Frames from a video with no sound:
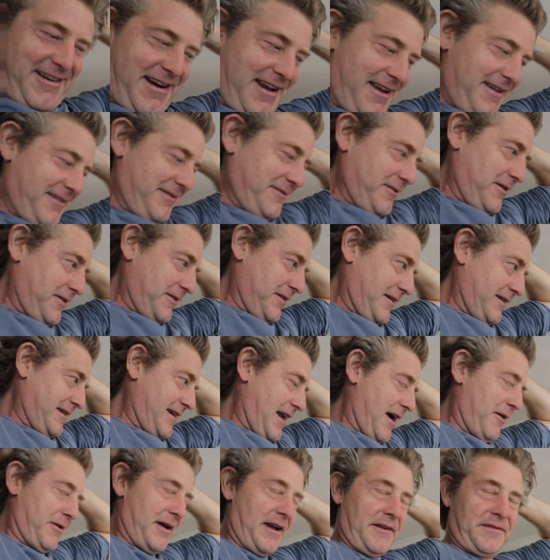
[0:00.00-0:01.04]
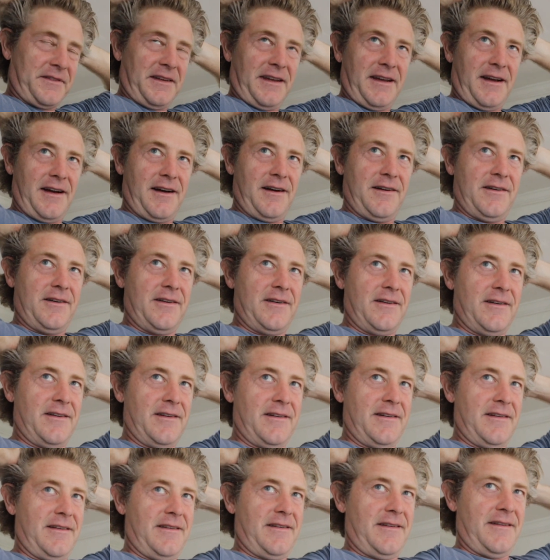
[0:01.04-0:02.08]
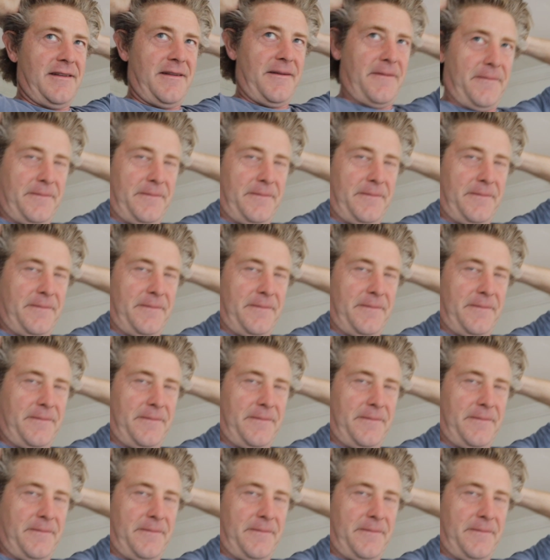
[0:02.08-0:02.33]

right. Well, now we have to go? No, you don't have